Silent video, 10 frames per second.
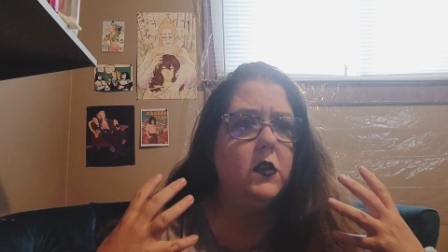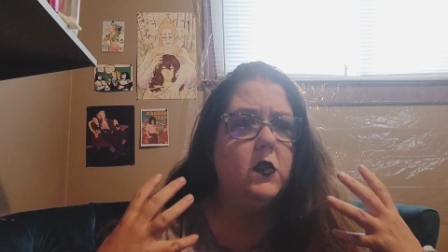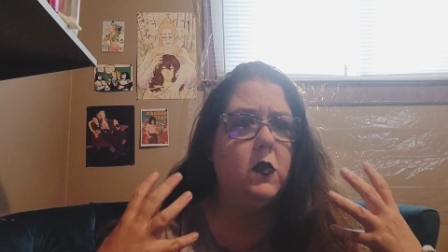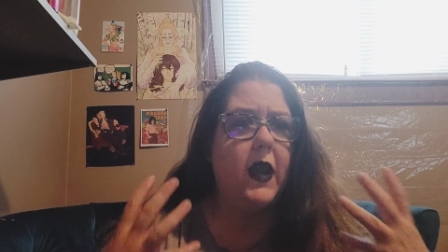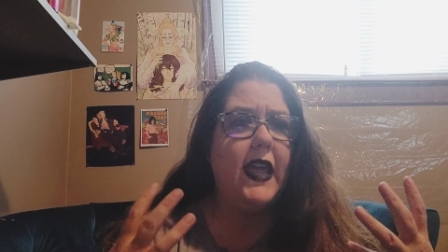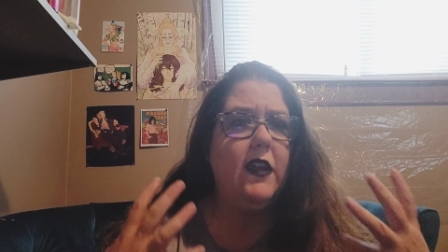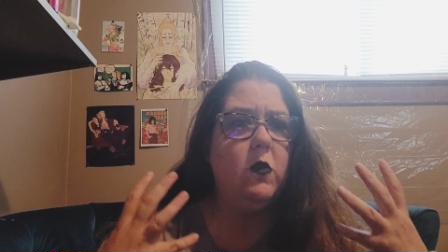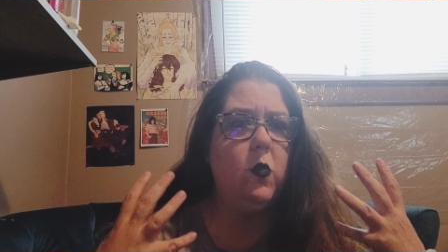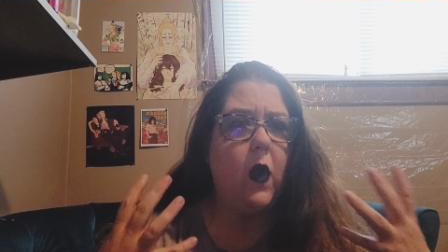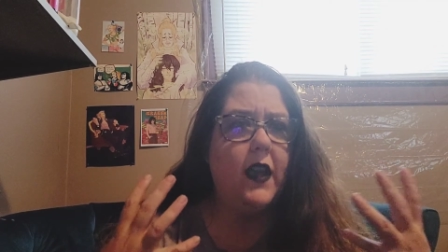great
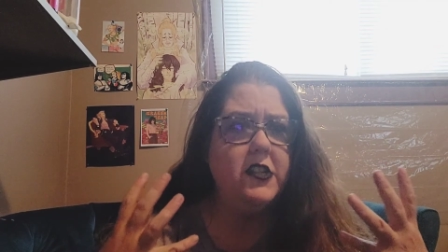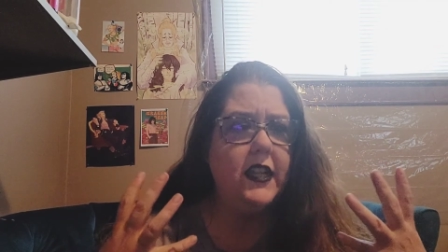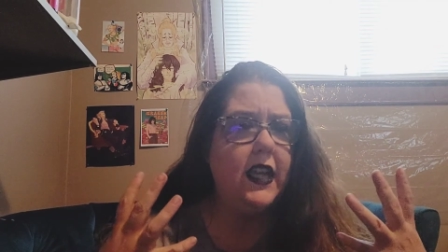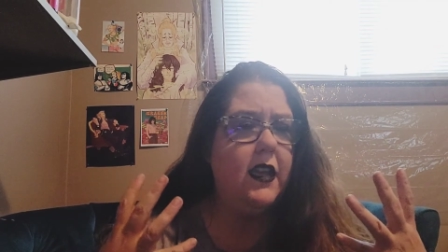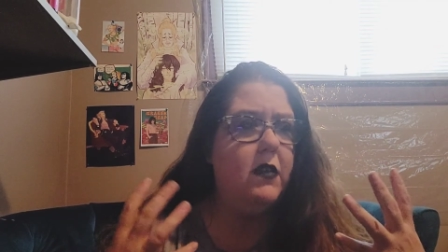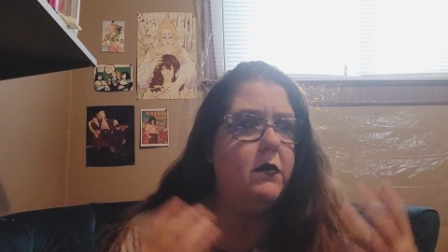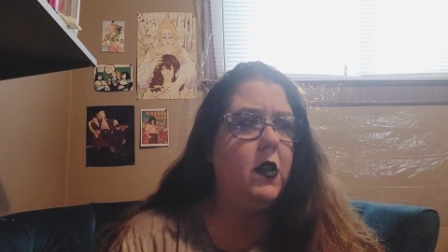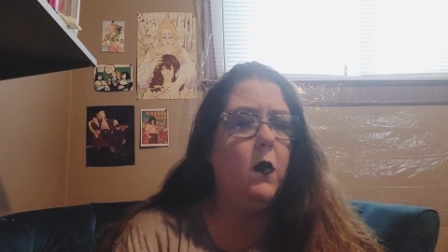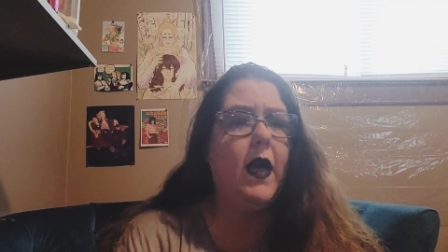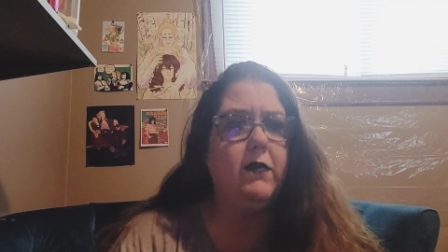watching him
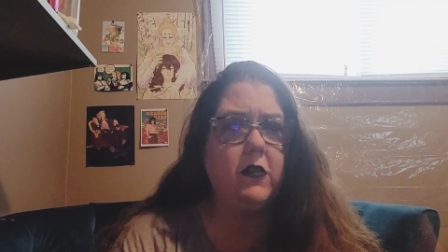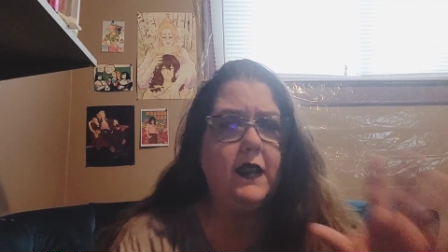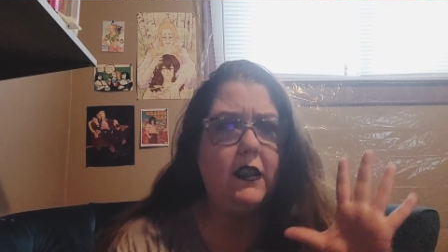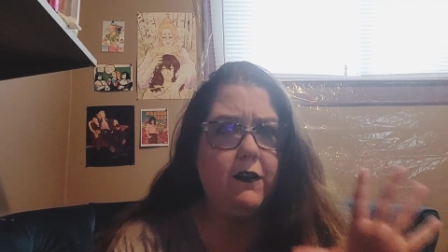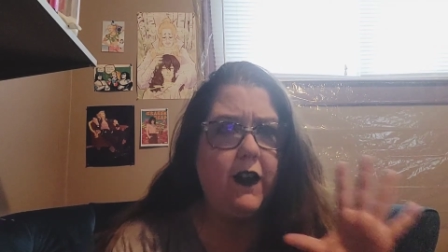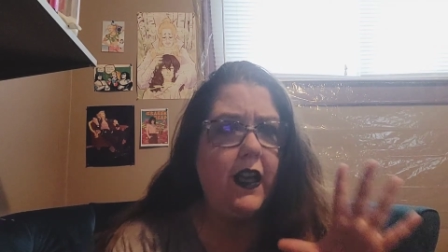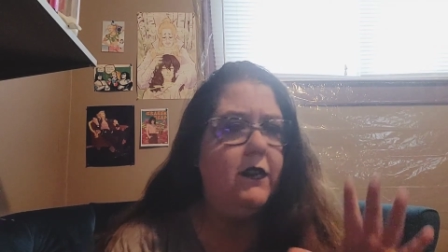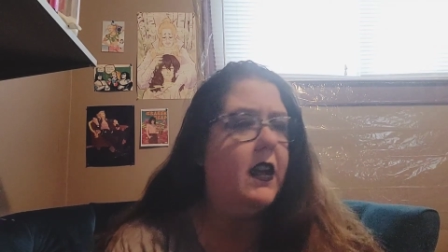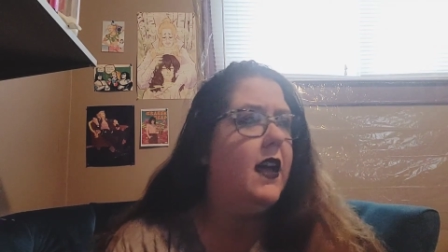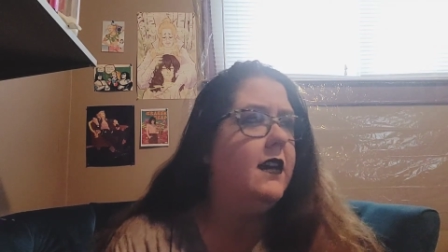go after these
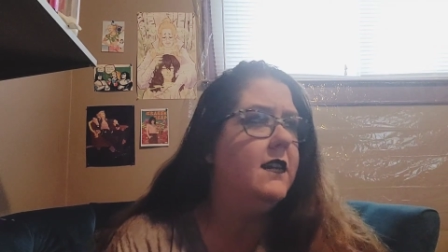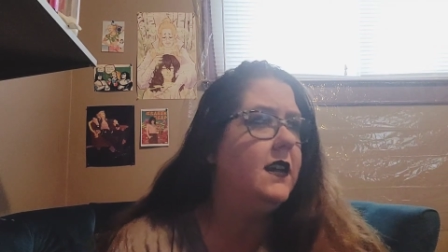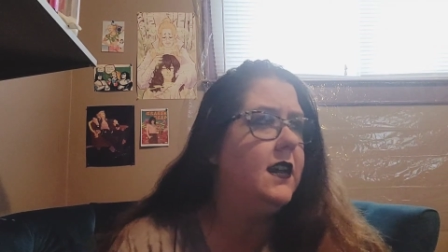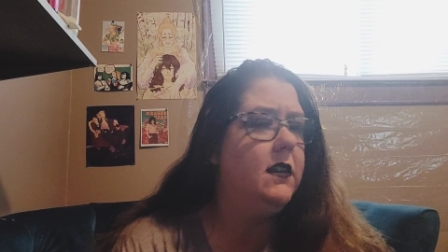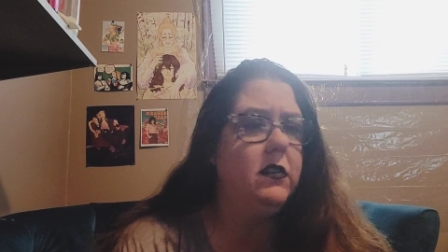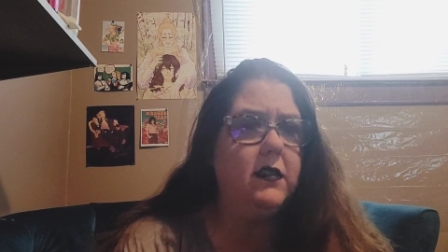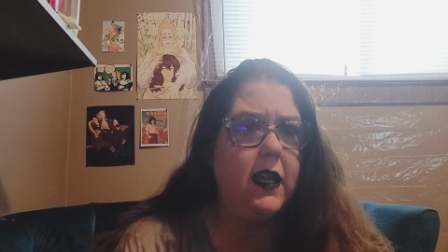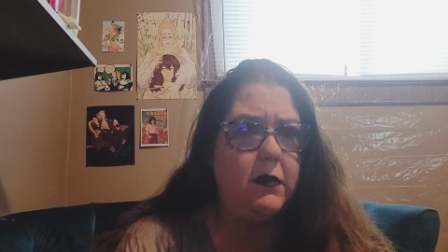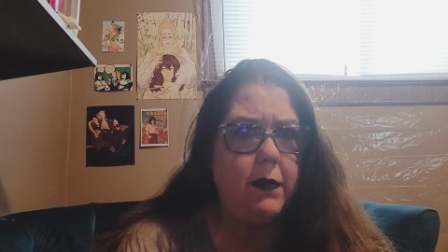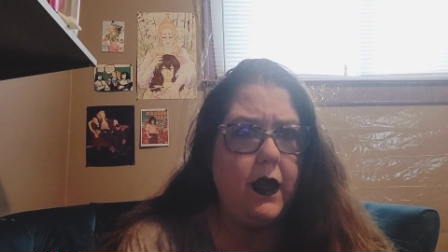5 guys that killed
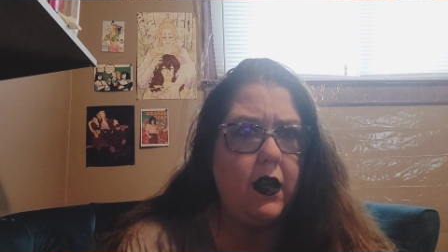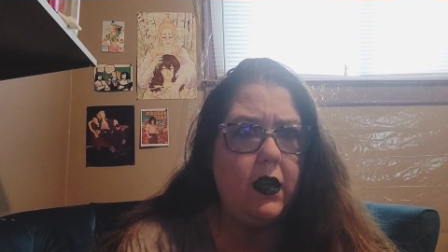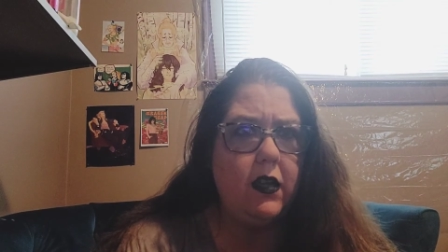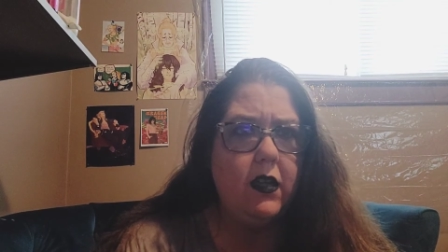Deadbeard.